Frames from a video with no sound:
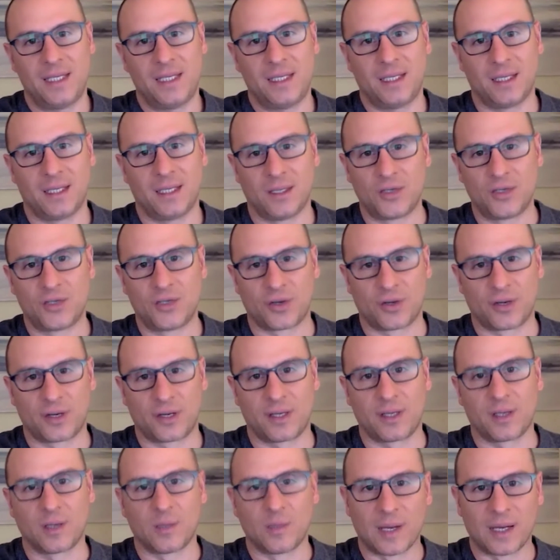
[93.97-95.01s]
in a
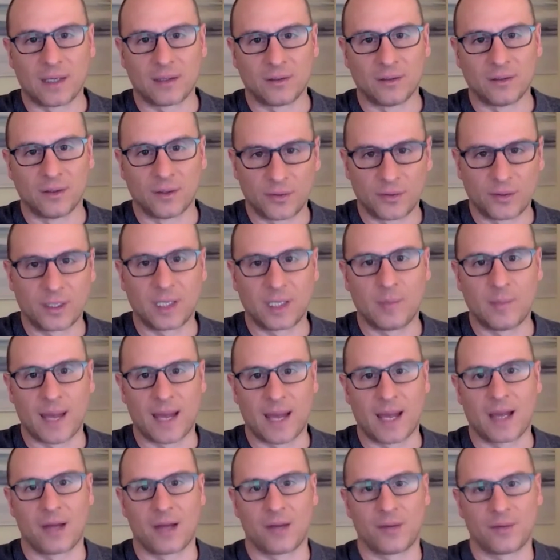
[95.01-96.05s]
journey about learning
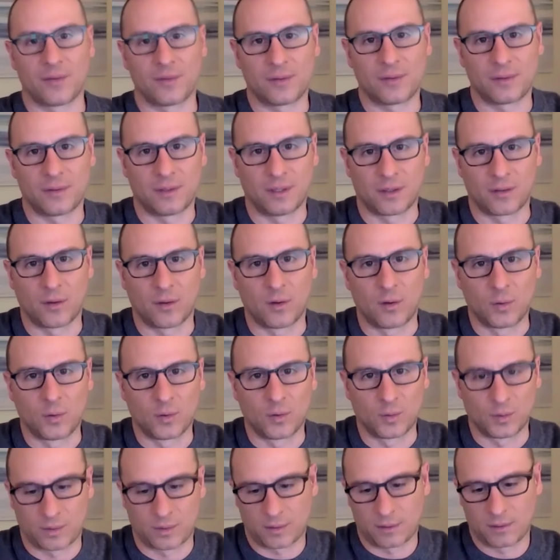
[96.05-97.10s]
about their
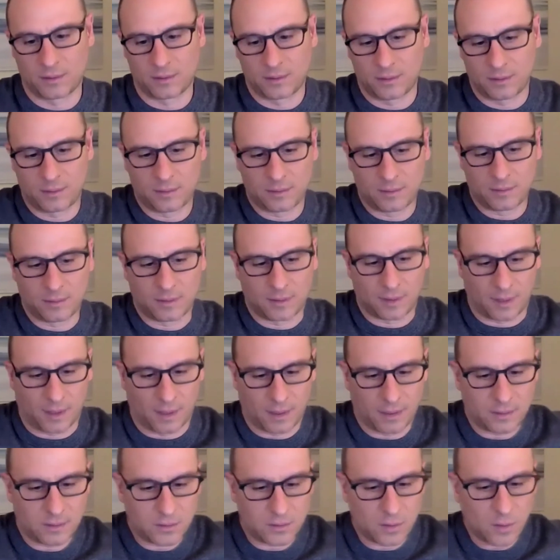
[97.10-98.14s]
own
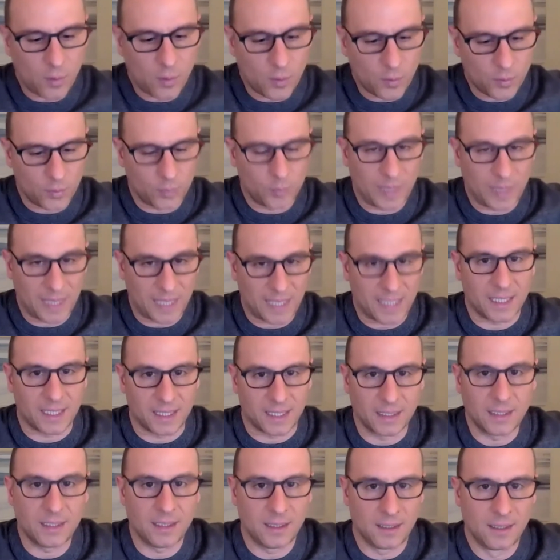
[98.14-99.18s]
total
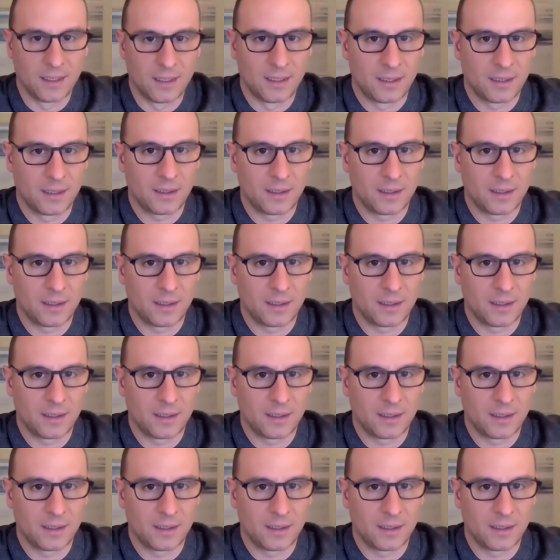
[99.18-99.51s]
pain.